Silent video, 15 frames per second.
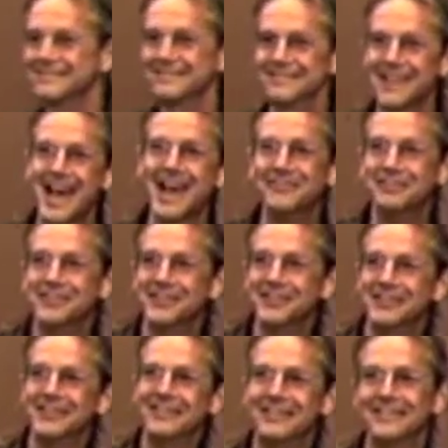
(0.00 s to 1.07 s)

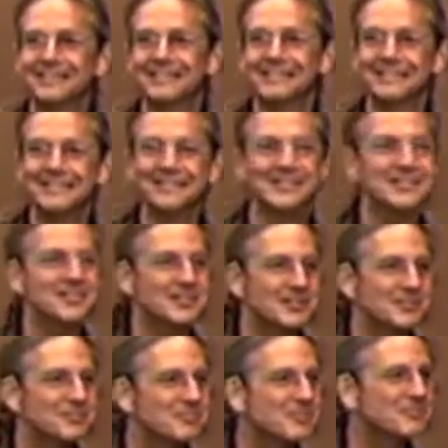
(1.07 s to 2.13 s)
Laughter. Just a
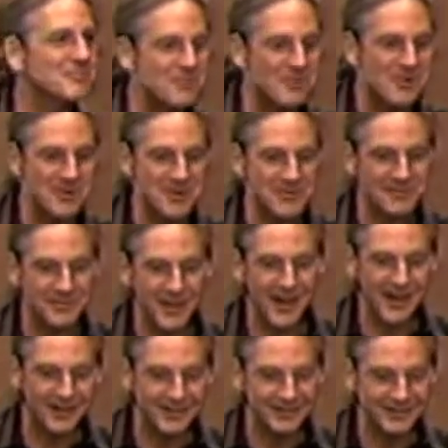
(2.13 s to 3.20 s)
little bit more of the
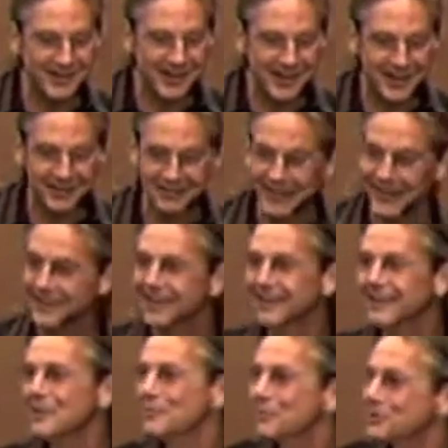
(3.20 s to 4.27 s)
fire of God, right?
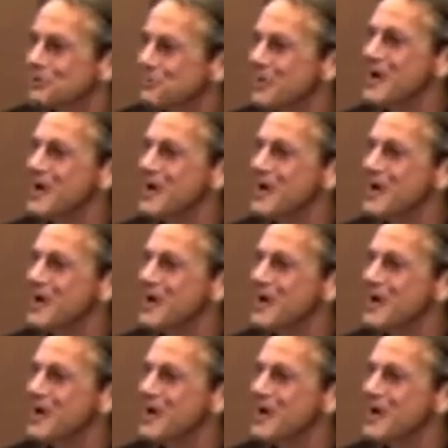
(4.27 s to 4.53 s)
But,